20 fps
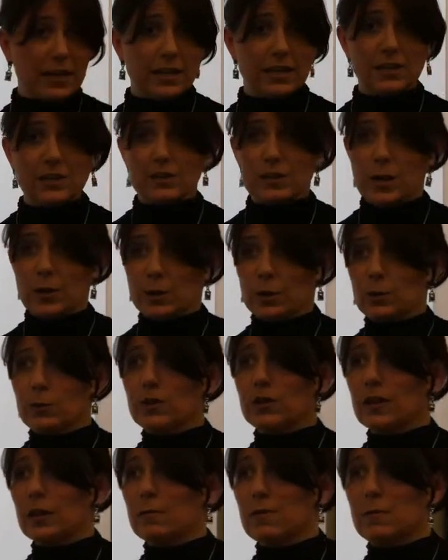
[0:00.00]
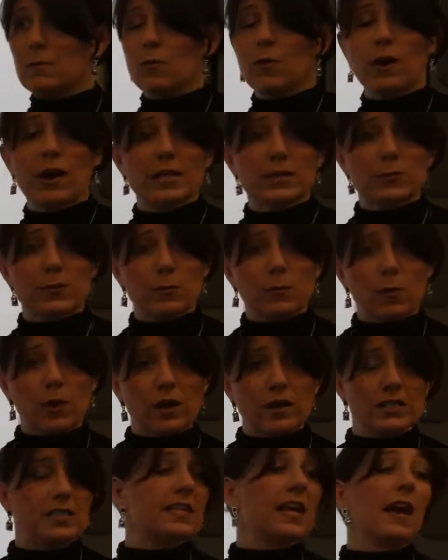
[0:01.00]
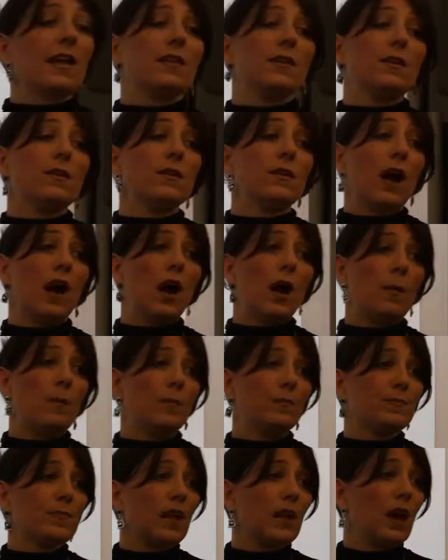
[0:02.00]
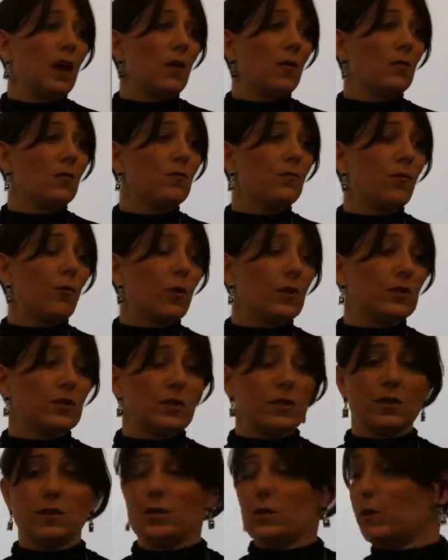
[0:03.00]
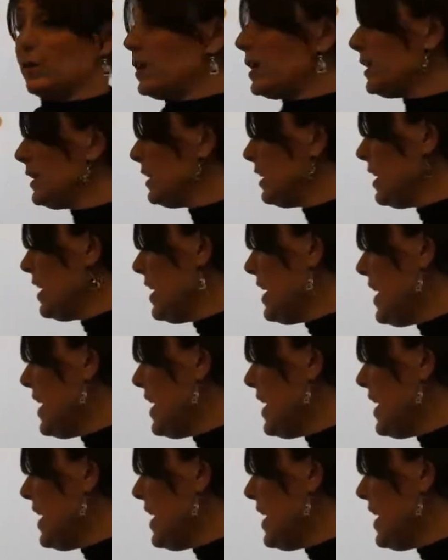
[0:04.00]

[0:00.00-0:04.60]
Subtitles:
be getting to know you a little bit more as we work together for student learning.